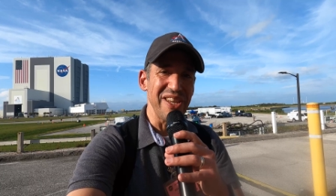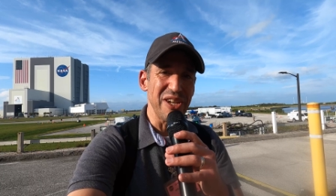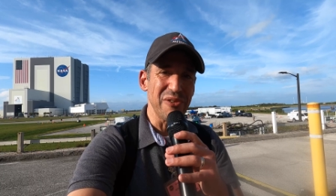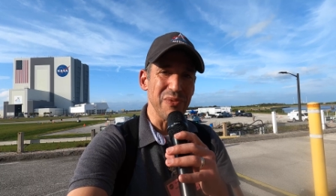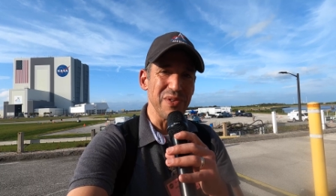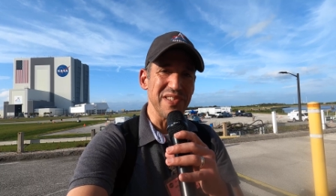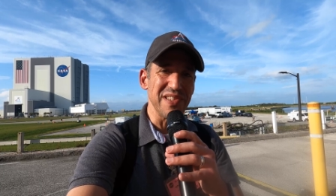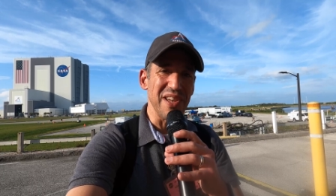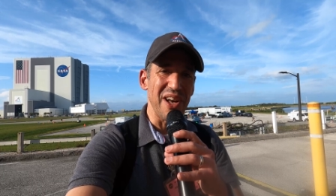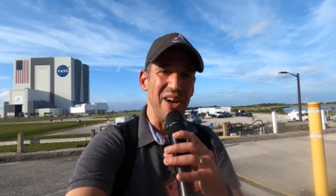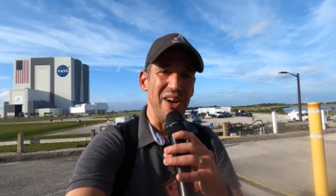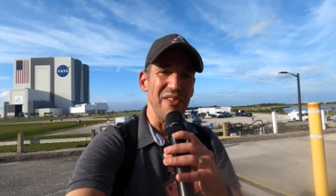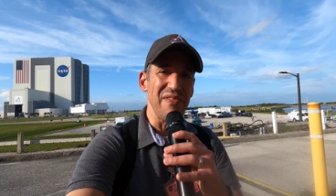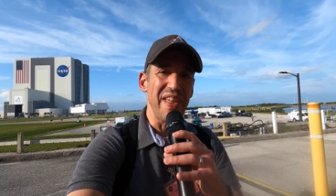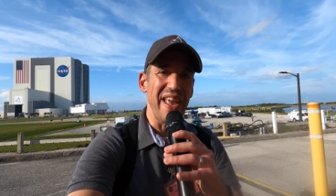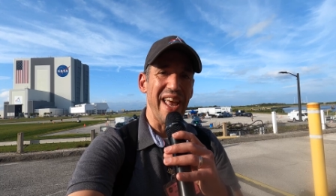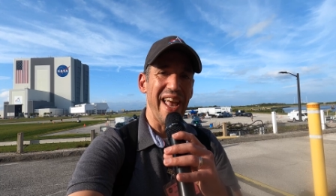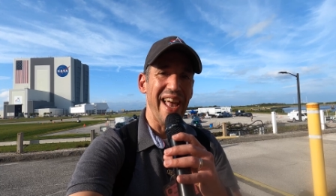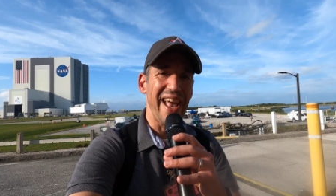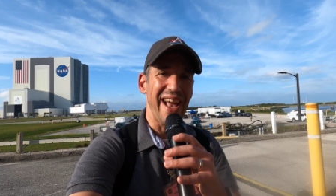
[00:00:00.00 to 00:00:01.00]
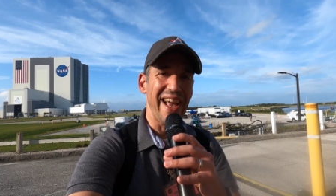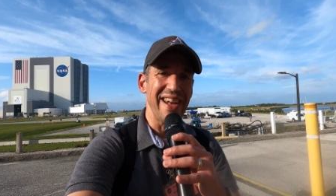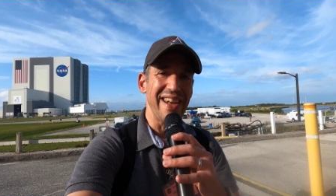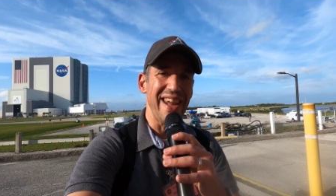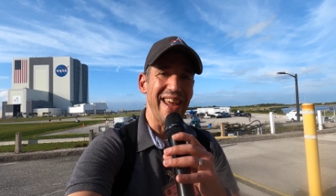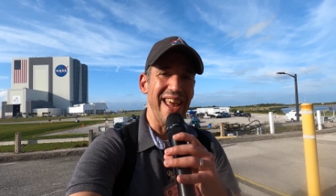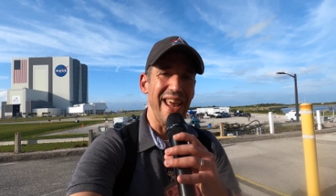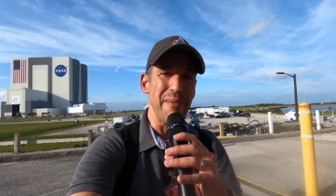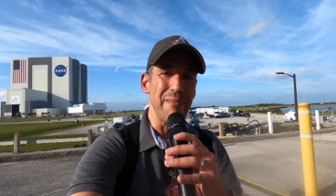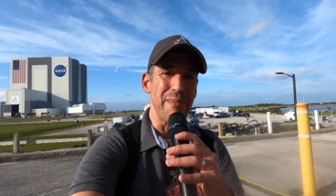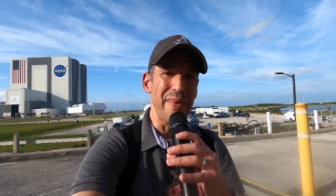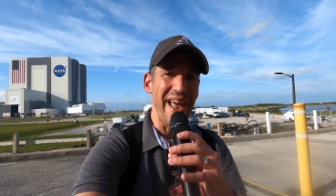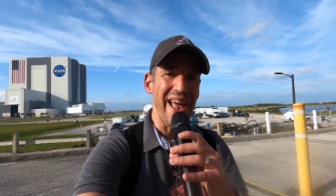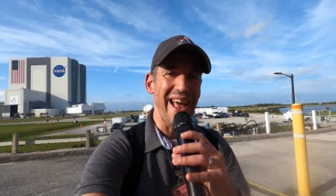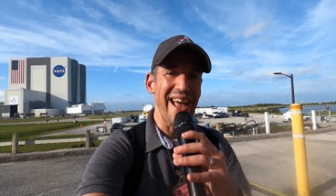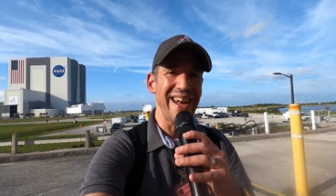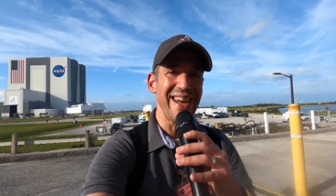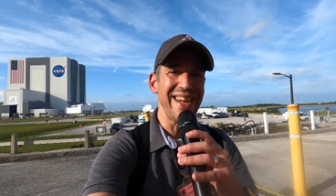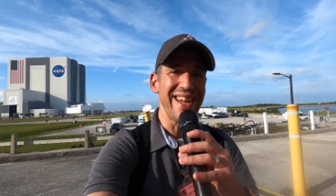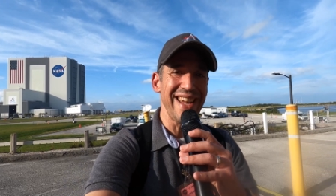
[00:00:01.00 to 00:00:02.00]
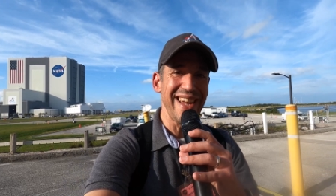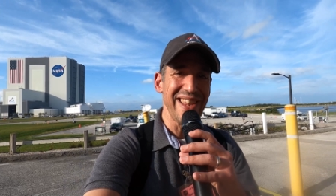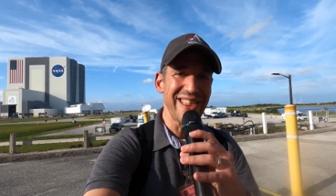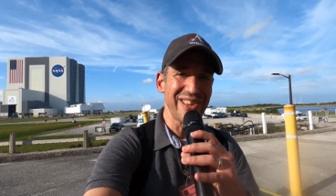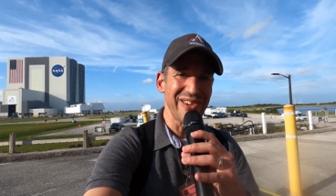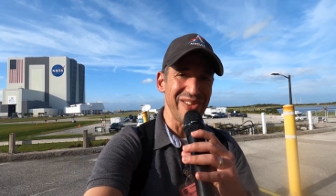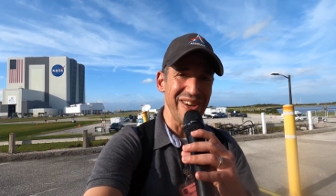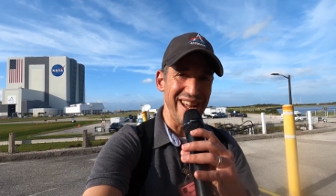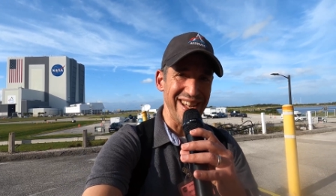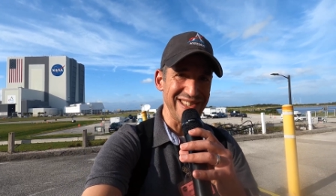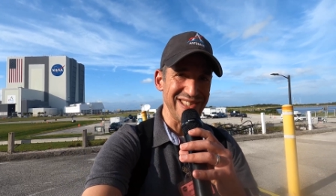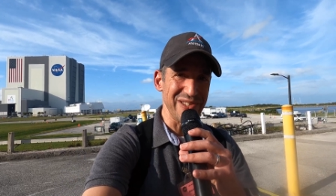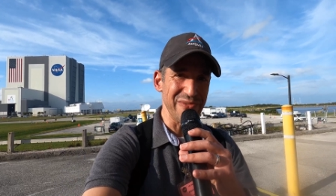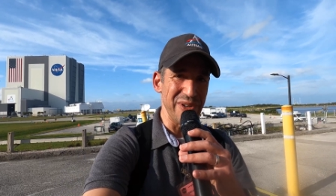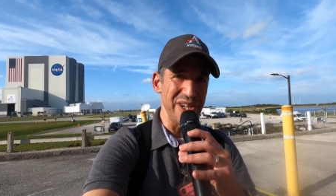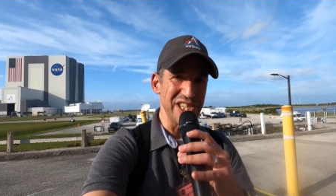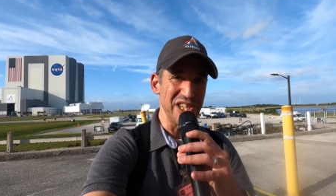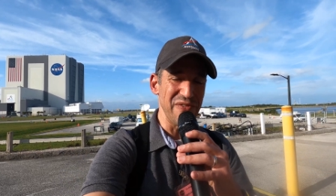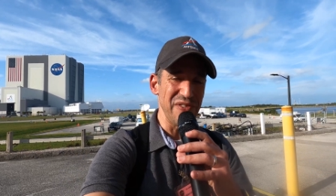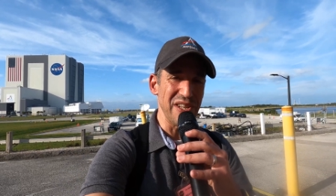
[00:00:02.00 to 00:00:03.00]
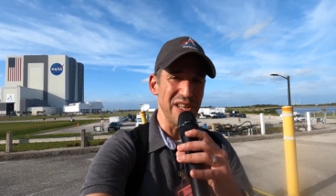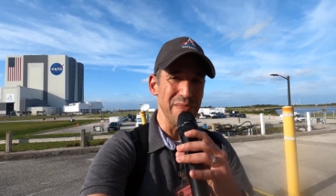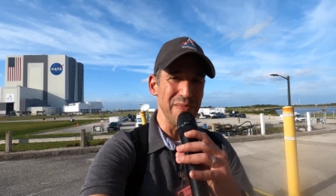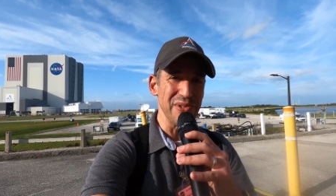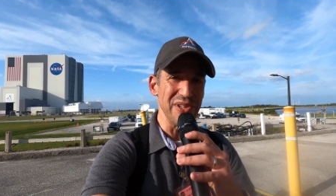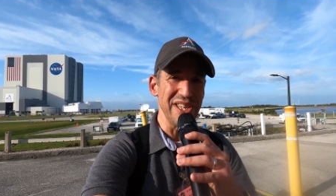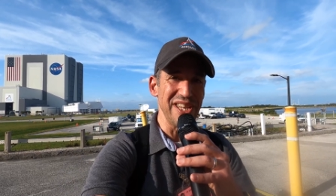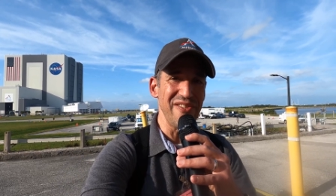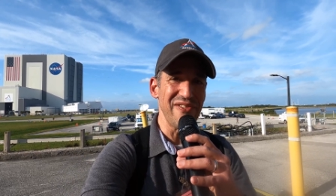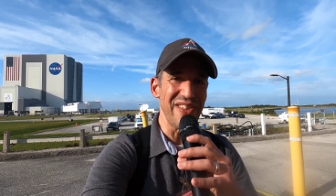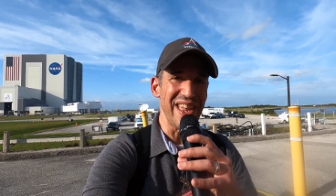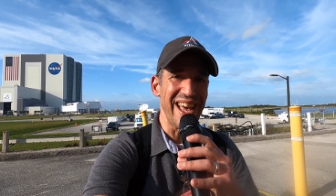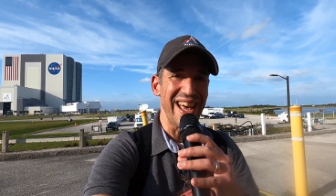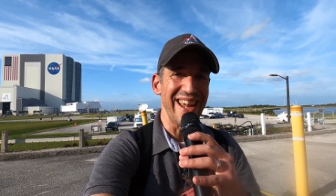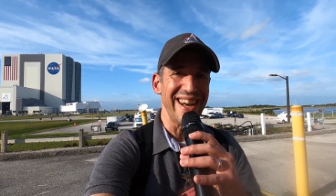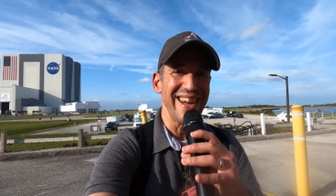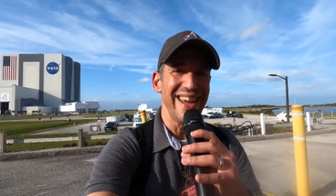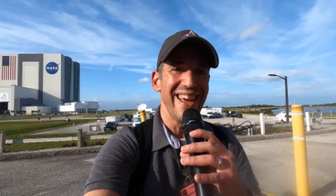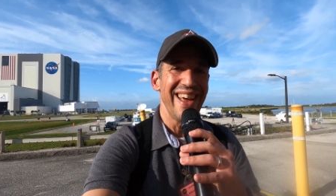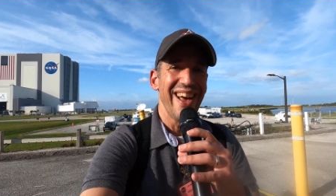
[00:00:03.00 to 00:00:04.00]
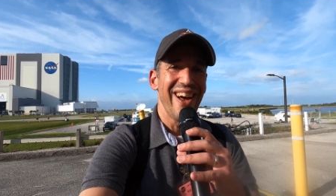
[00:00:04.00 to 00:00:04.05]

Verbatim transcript: leak resolved, they had a bad Ethernet switch, if you can believe that,